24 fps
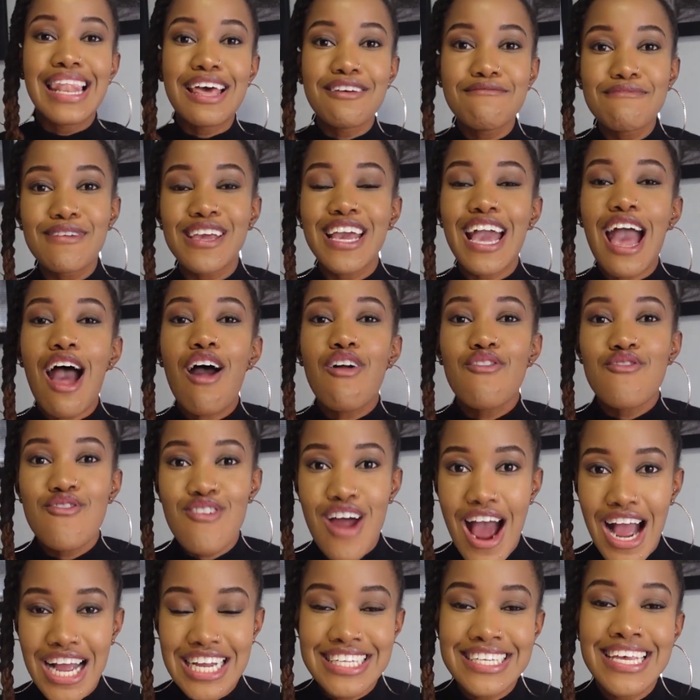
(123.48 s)
let me get
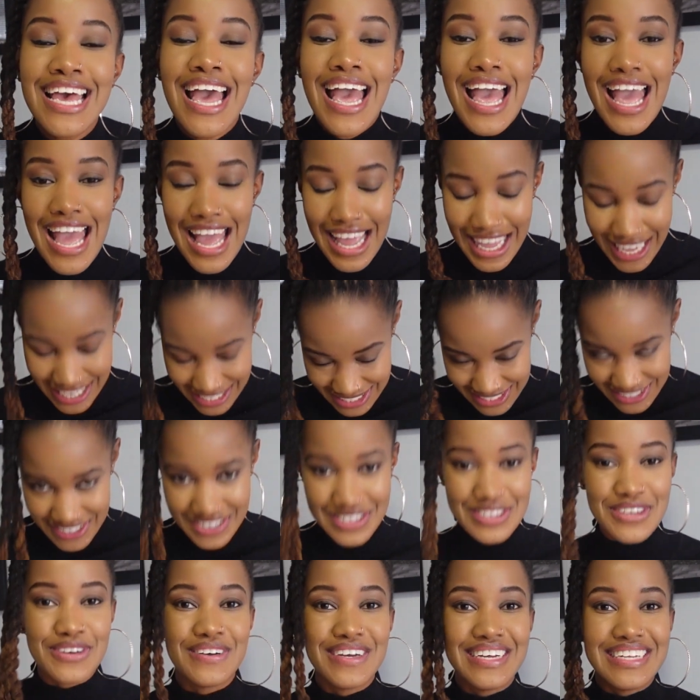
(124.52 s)
right
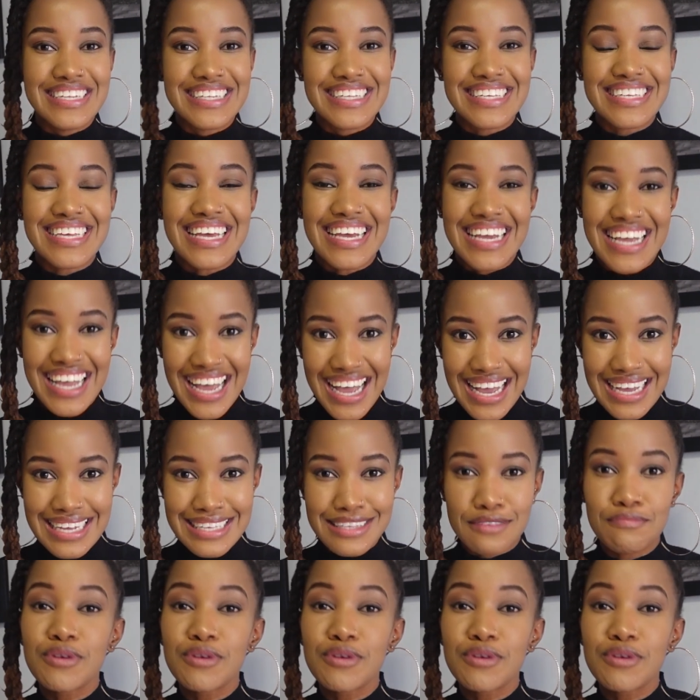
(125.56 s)
into it, guys.